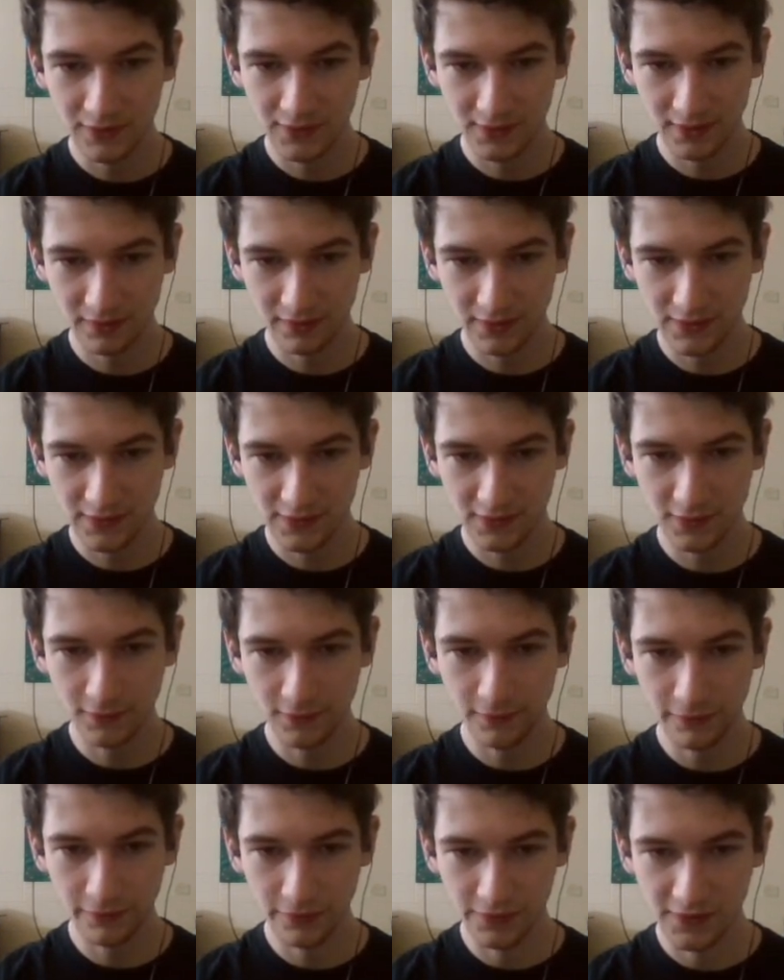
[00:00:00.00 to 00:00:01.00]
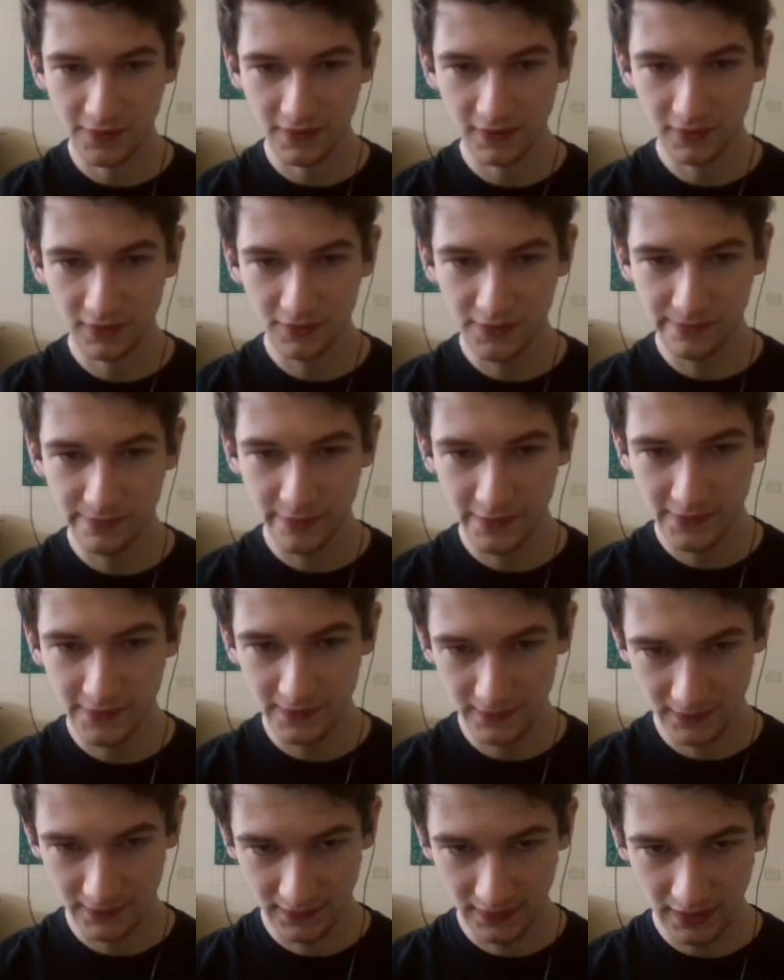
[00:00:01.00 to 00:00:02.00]
So now this 2 fills in those
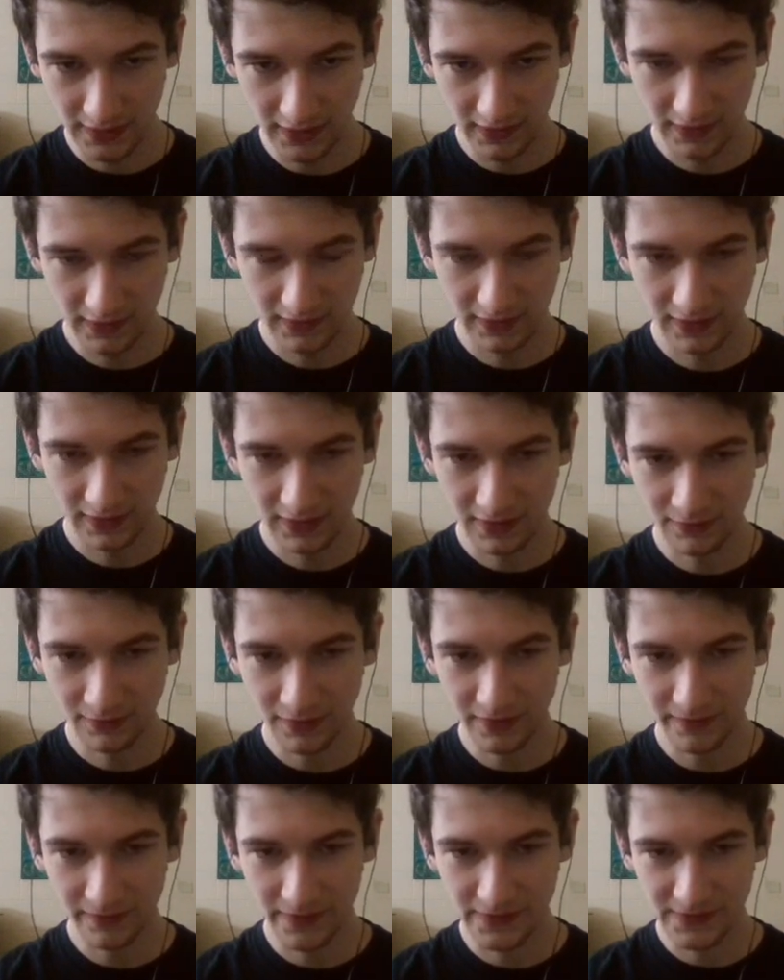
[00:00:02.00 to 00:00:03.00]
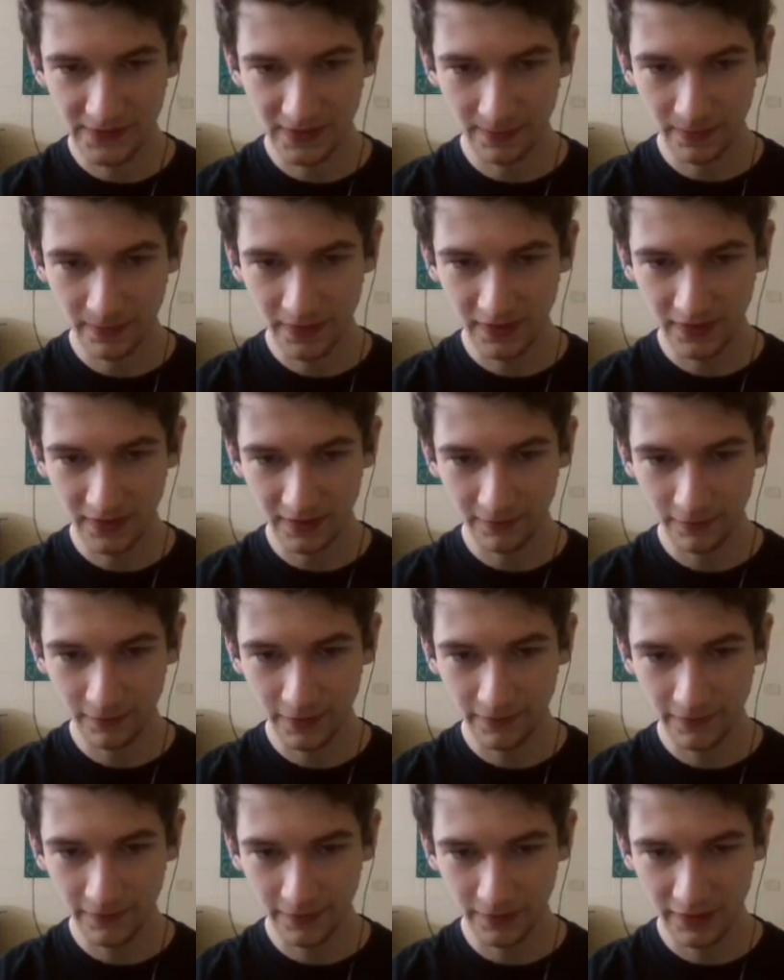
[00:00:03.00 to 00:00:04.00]
spaces. And again, we have the same thing. If
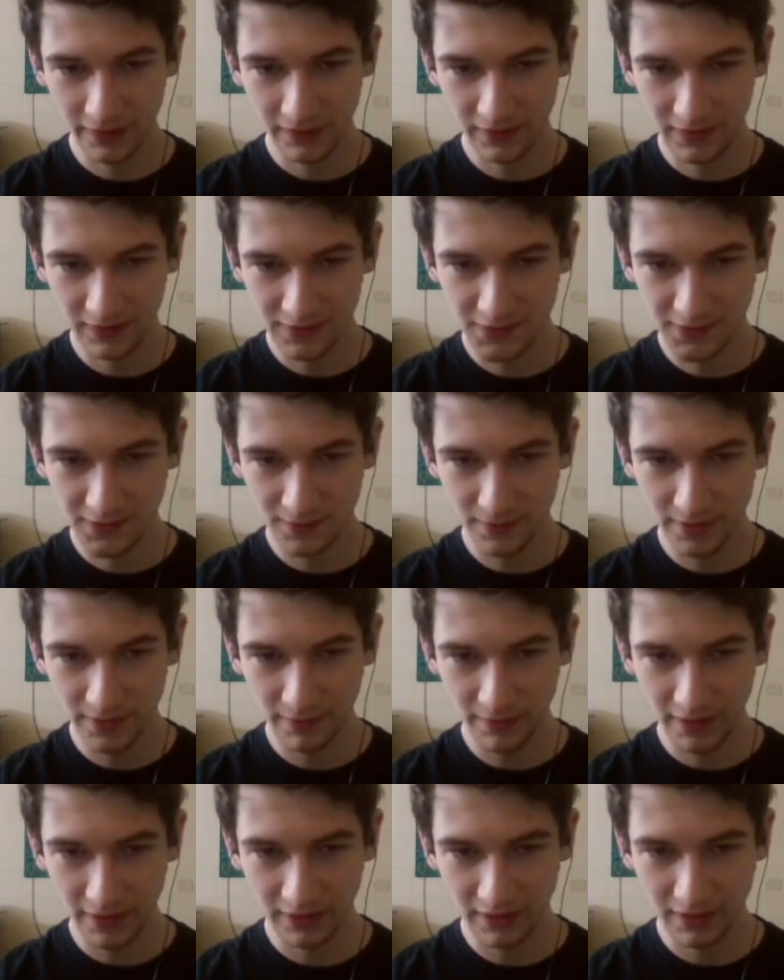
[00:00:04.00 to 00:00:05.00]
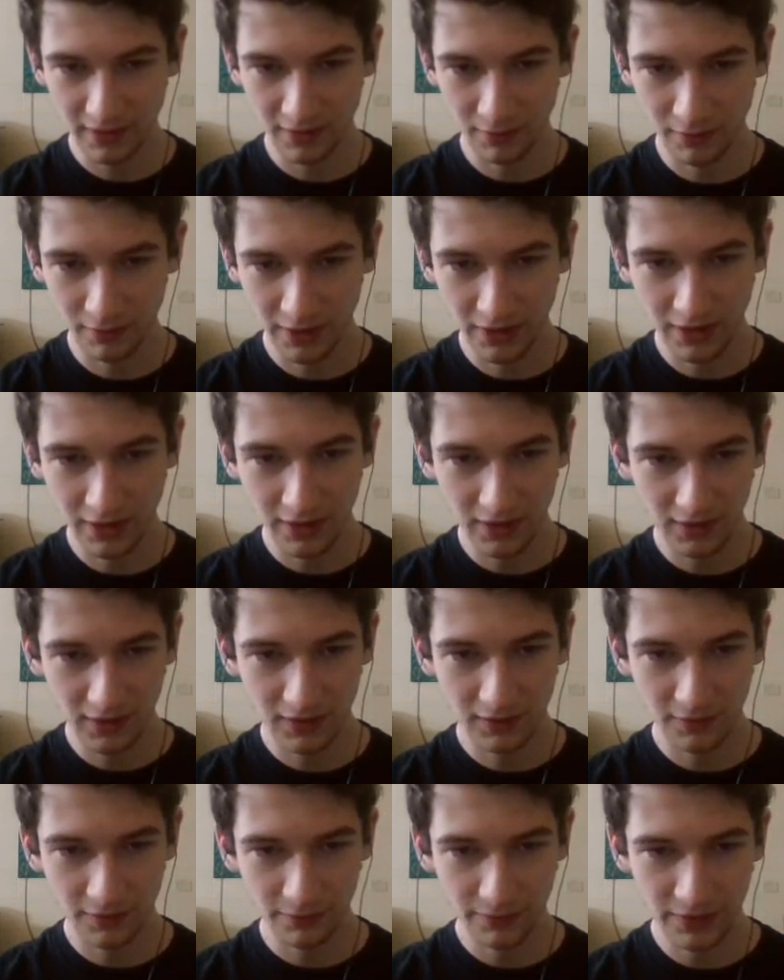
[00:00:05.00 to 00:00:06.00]
we filled in this 3 right now,
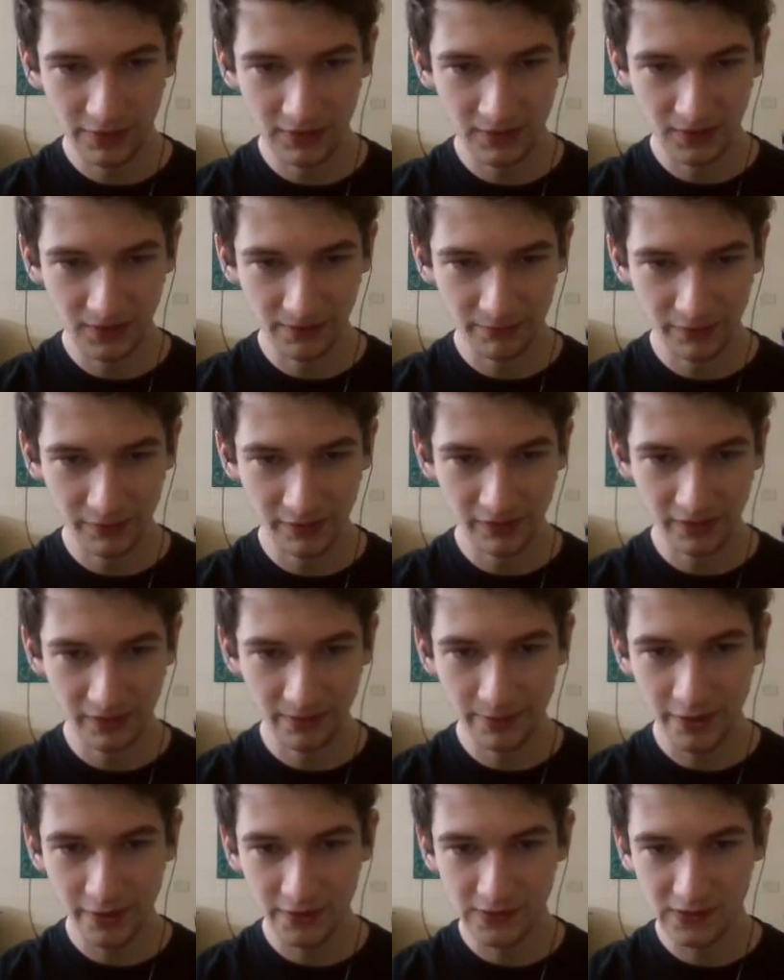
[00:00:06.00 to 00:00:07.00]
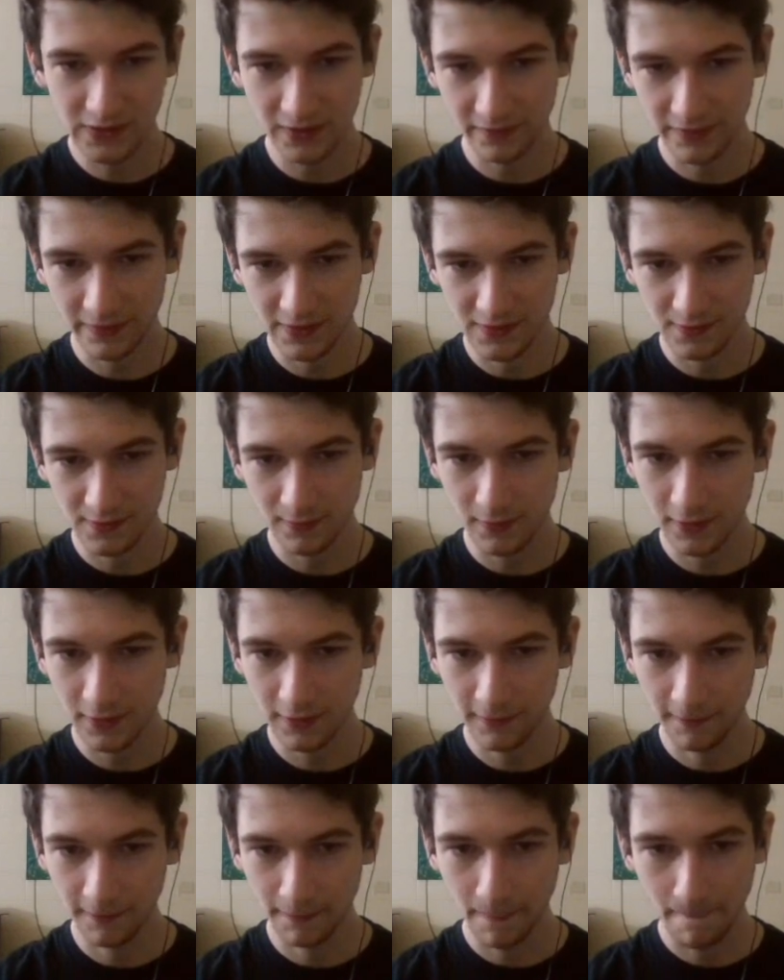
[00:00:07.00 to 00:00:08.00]
we'd completely box off this
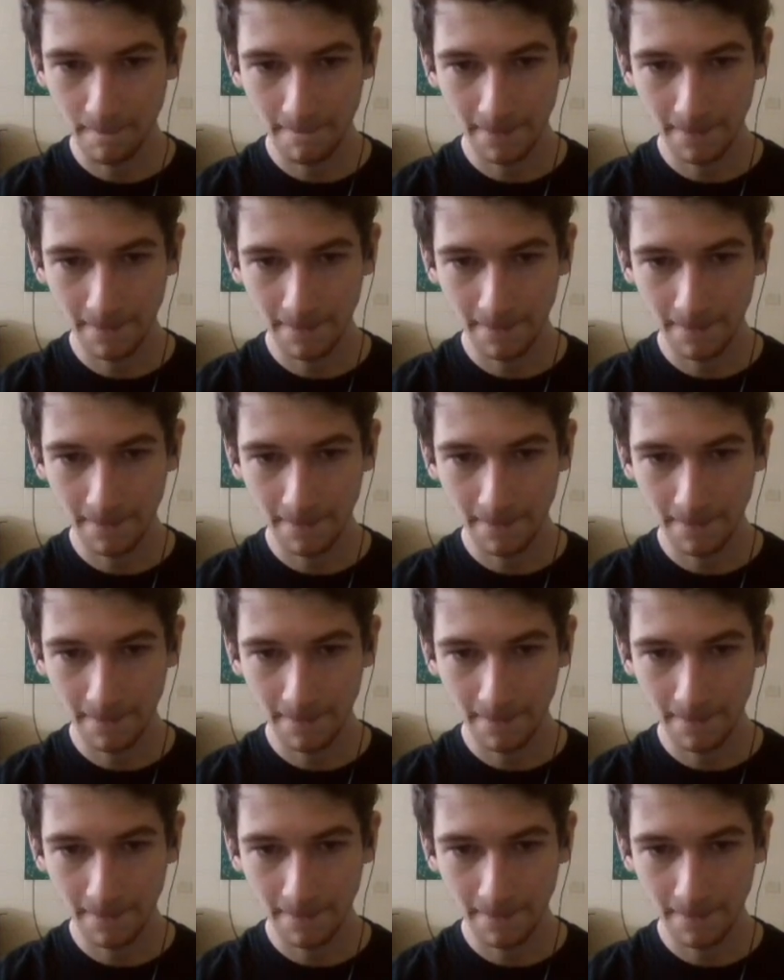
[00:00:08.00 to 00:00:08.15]
1.